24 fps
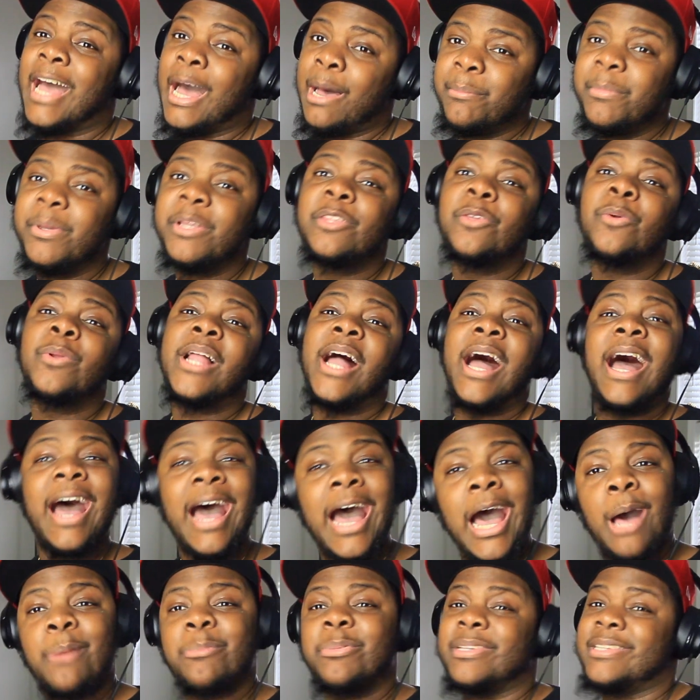I'ma do the
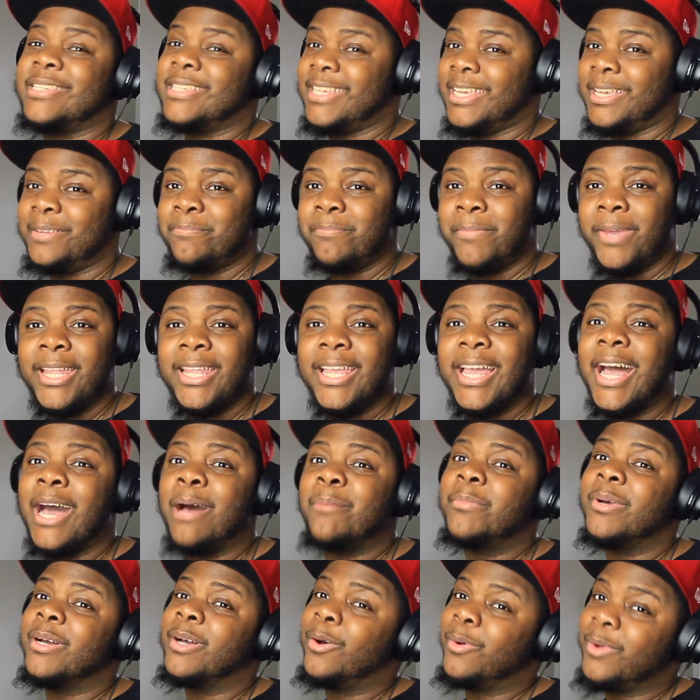opposite. Meaning
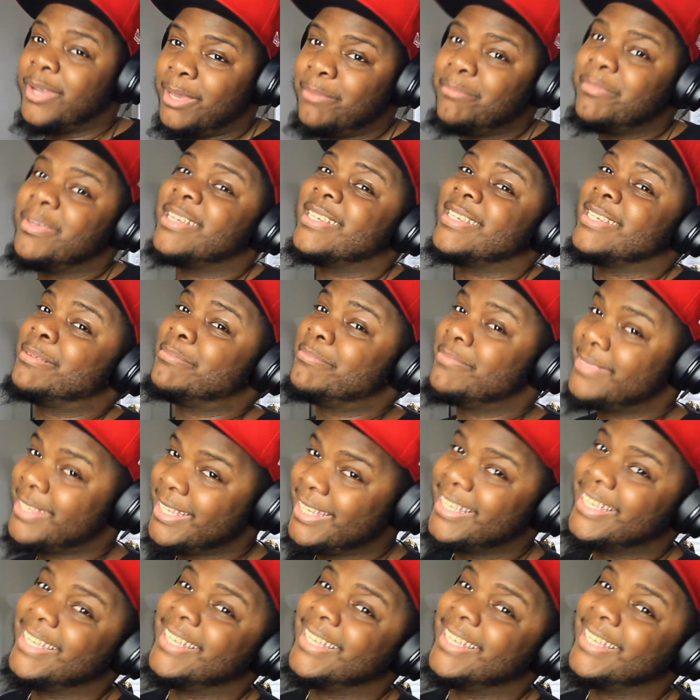I'ma go get me some.